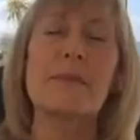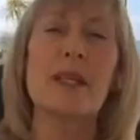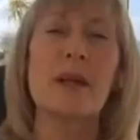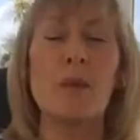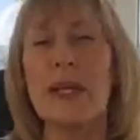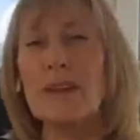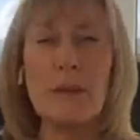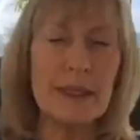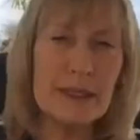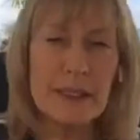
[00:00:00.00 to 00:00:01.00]
what
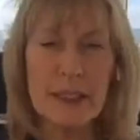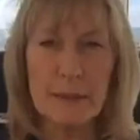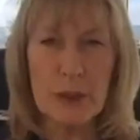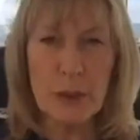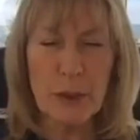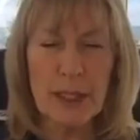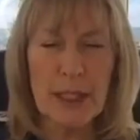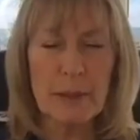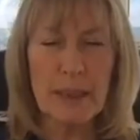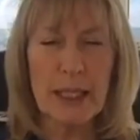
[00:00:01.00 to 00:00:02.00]
everyone's going to be talking
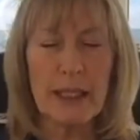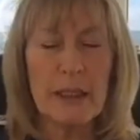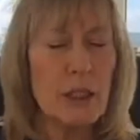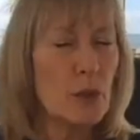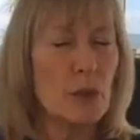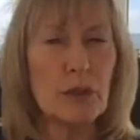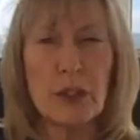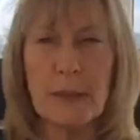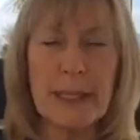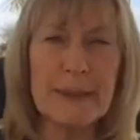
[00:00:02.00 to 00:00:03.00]
about. Will you
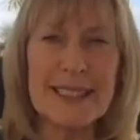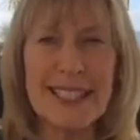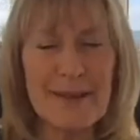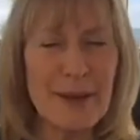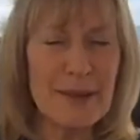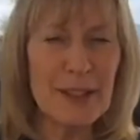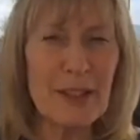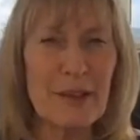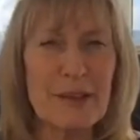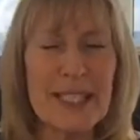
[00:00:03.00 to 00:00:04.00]
be able to keep up with the
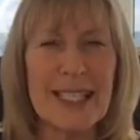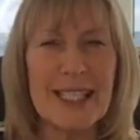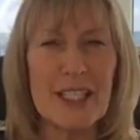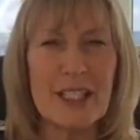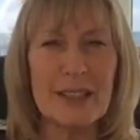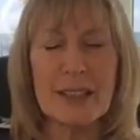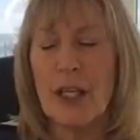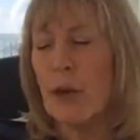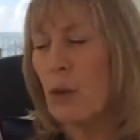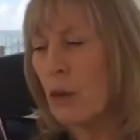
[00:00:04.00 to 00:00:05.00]
conversation?
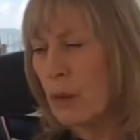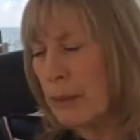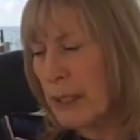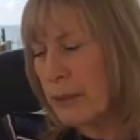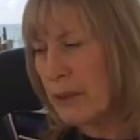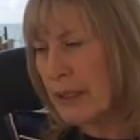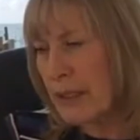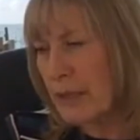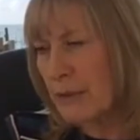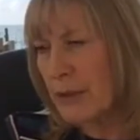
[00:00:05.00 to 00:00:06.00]
What will people think of
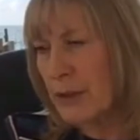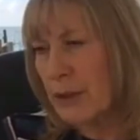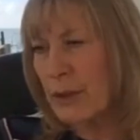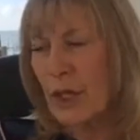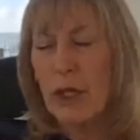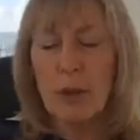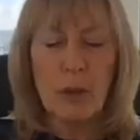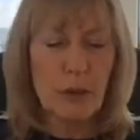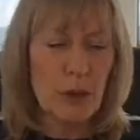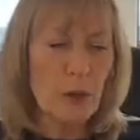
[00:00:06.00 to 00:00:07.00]
you? What
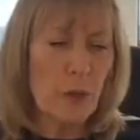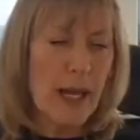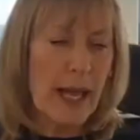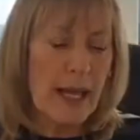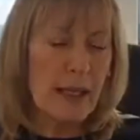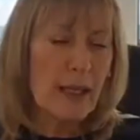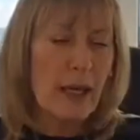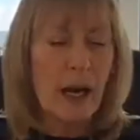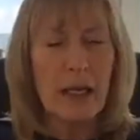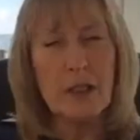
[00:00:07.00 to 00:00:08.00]
will you wear?
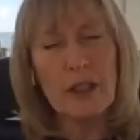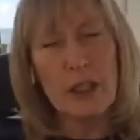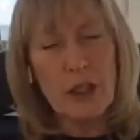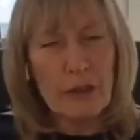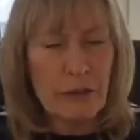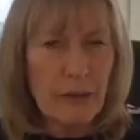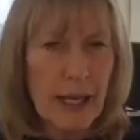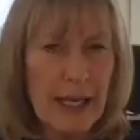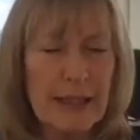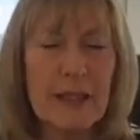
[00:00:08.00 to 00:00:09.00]
Are you going to look
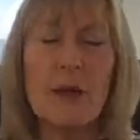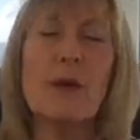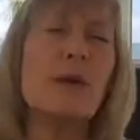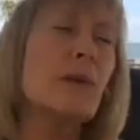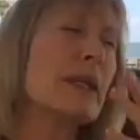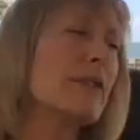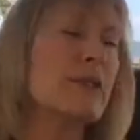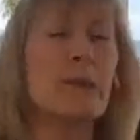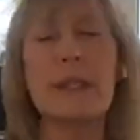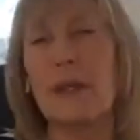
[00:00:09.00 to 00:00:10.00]
fat? Or whatever
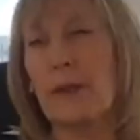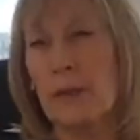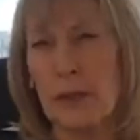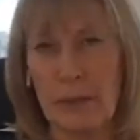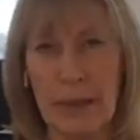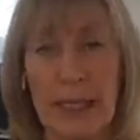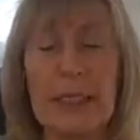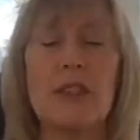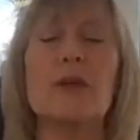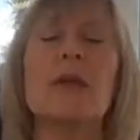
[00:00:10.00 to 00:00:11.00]
would go through your mind.
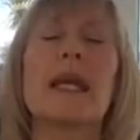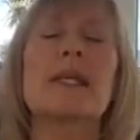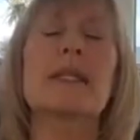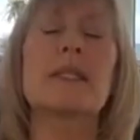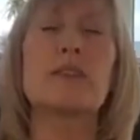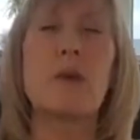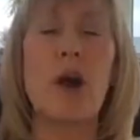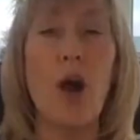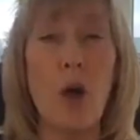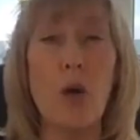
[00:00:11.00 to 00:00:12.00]
You get into a
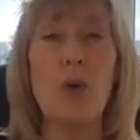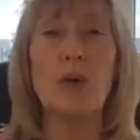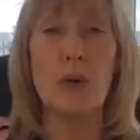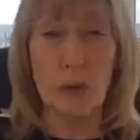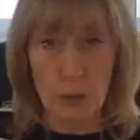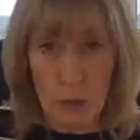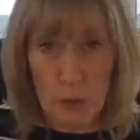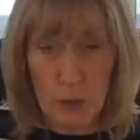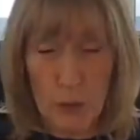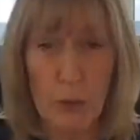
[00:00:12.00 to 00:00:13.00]
whole thought
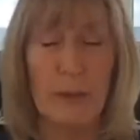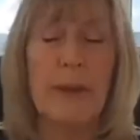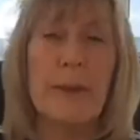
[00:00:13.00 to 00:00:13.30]
storm